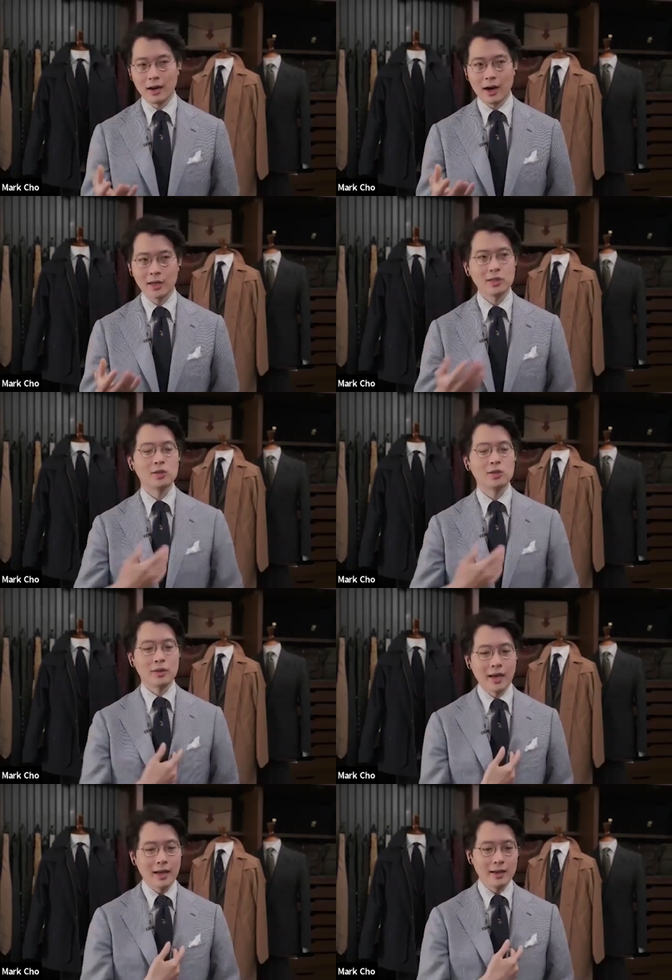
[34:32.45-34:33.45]
I just don't
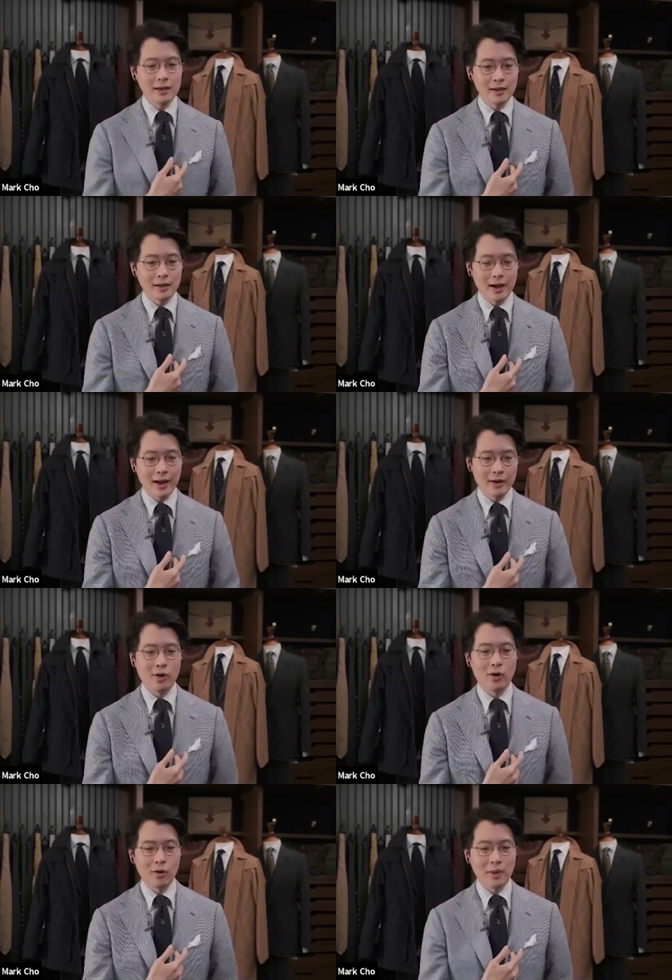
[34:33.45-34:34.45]
get it at
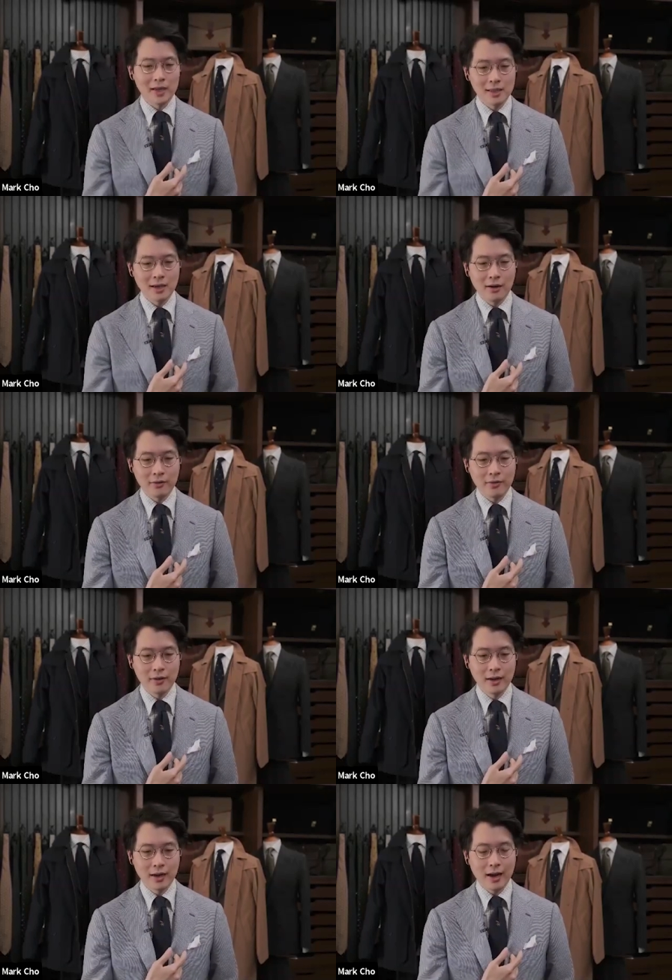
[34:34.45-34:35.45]
all myself.
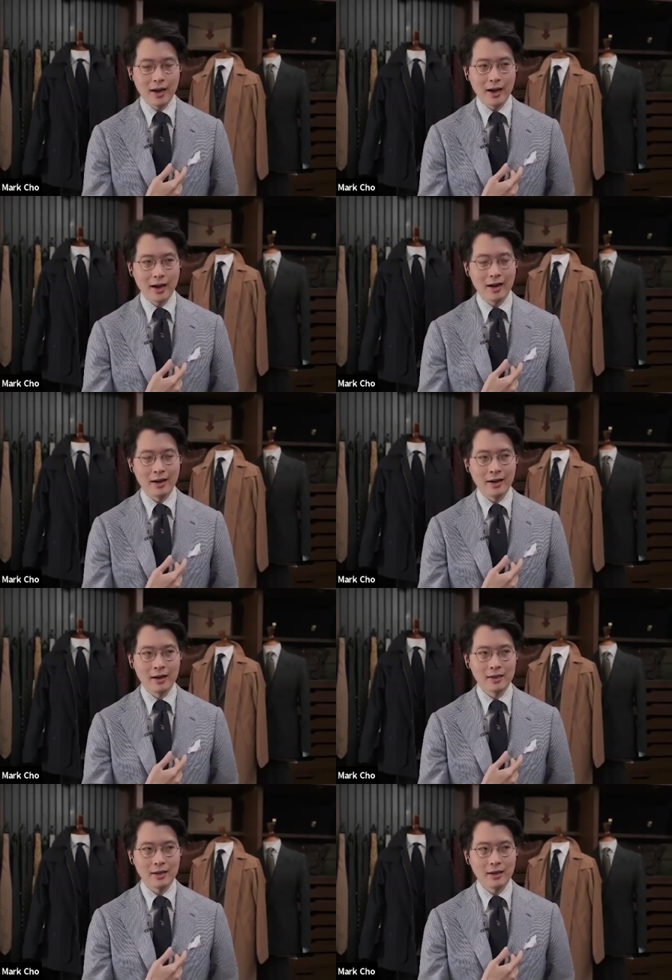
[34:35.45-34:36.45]

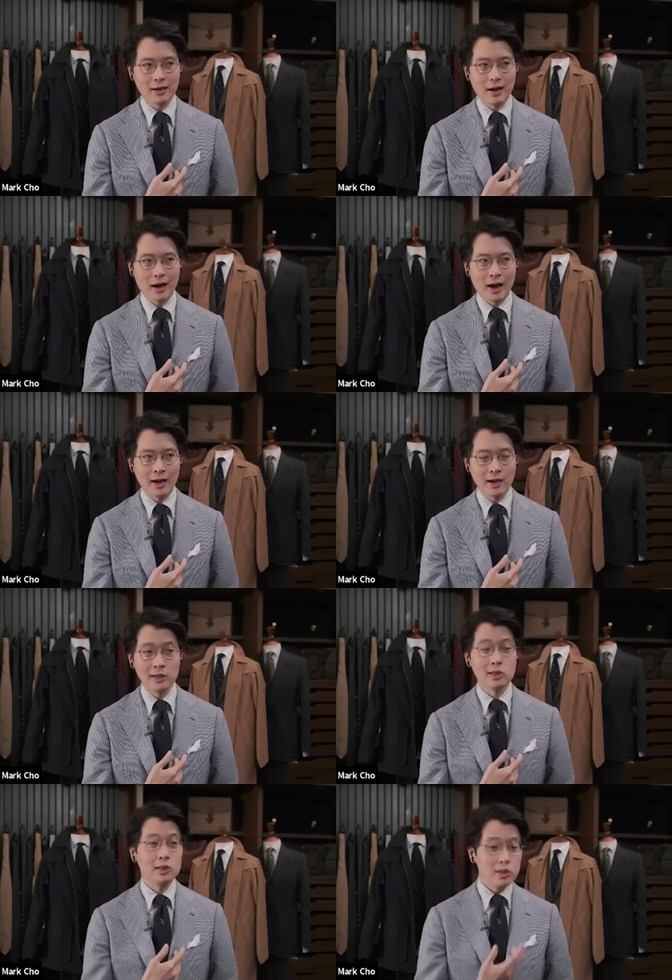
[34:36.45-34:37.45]
And I
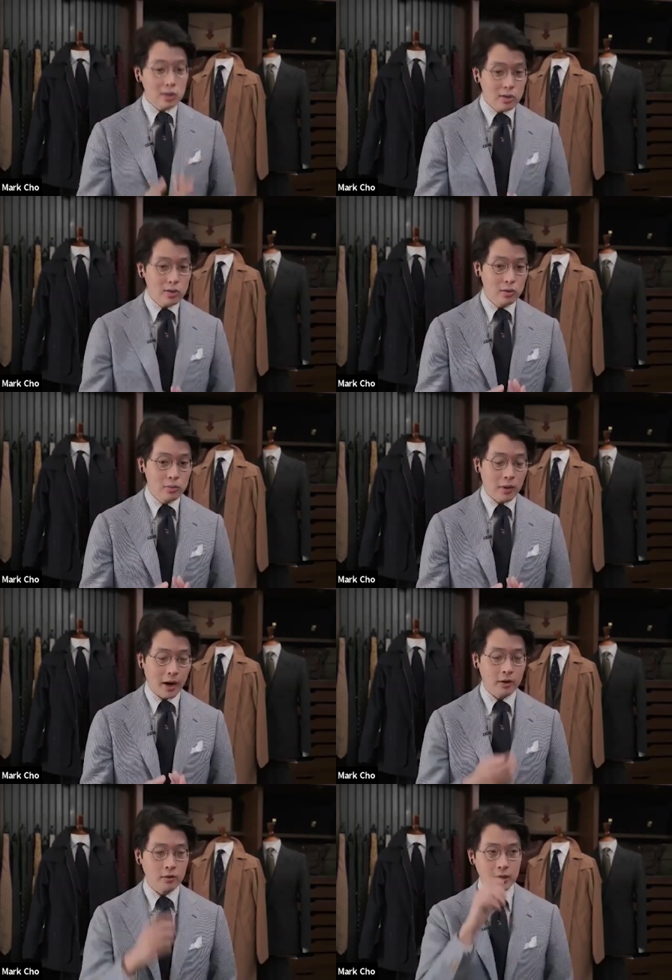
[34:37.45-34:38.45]
assume
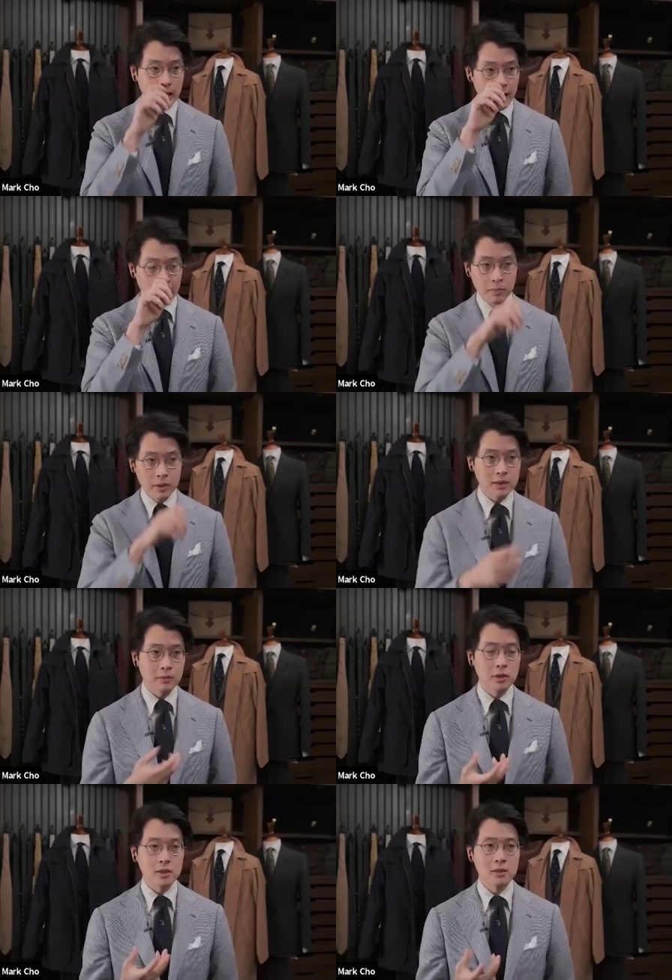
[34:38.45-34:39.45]
I don't get it because
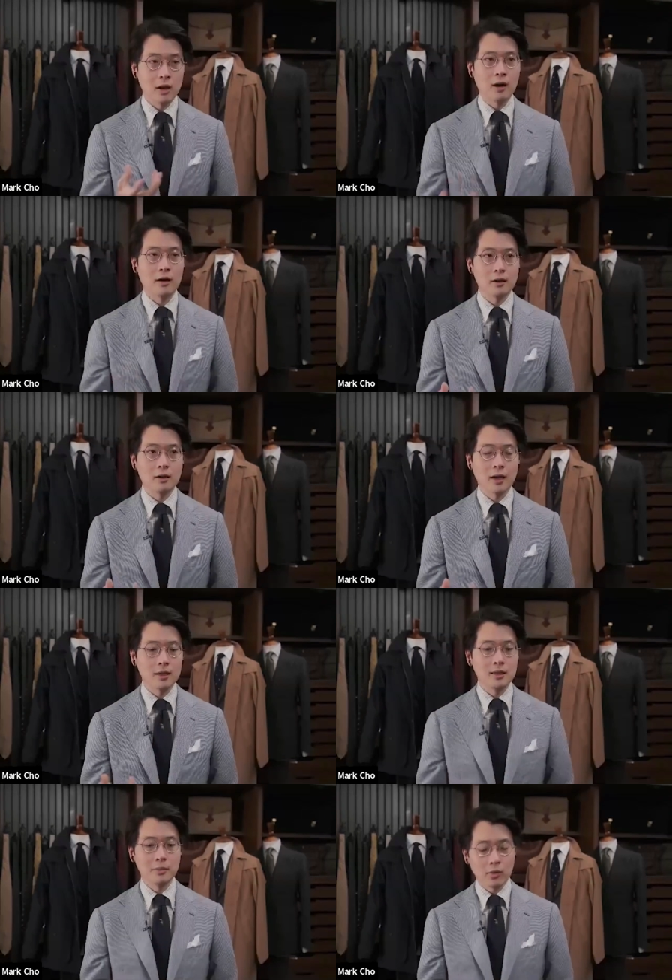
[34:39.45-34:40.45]
I'm just not
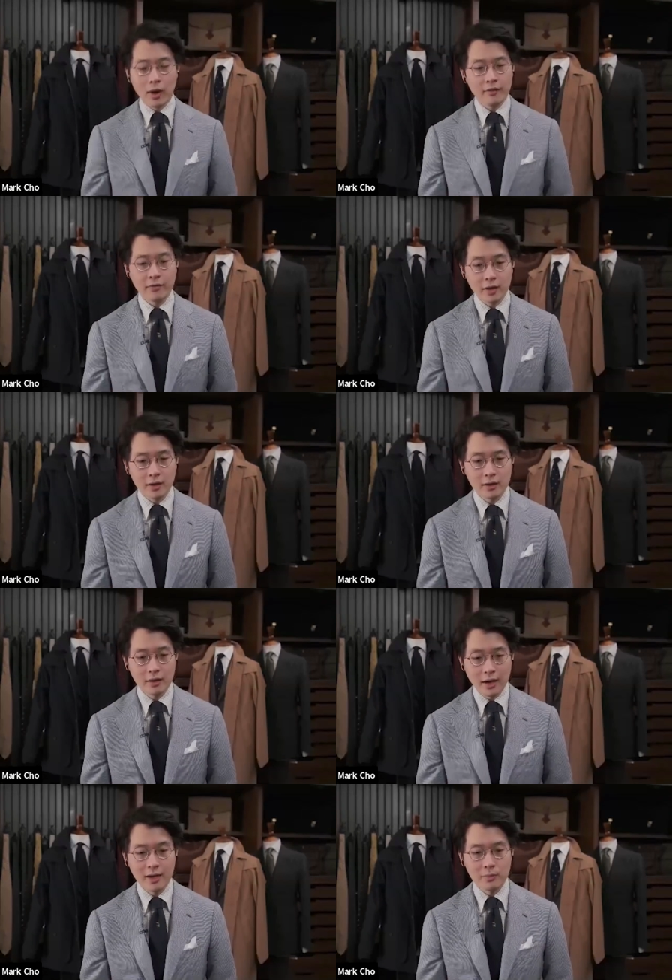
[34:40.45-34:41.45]
that demographic
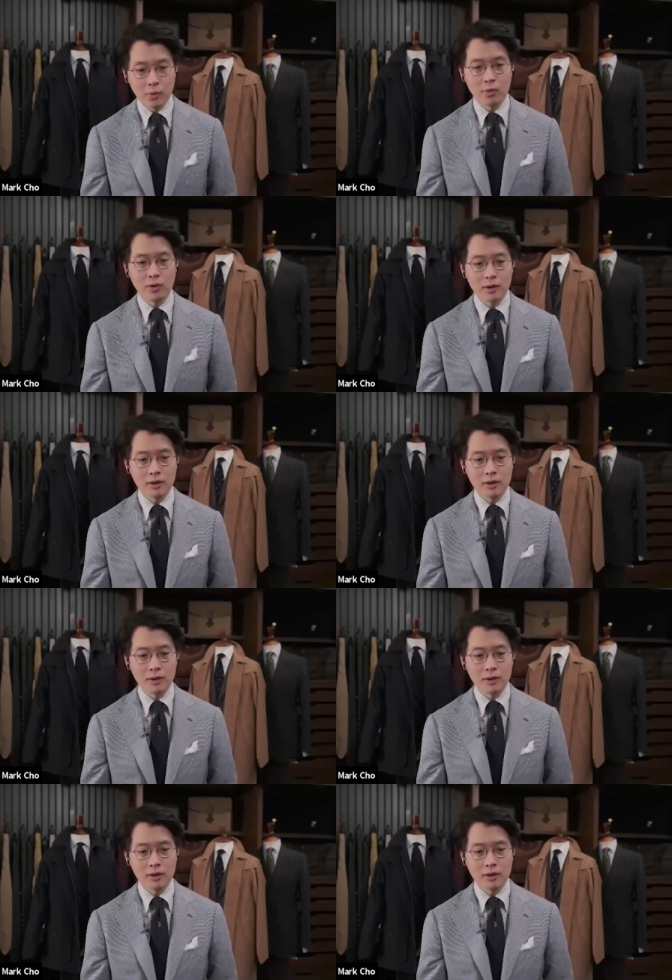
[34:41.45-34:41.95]
anymore.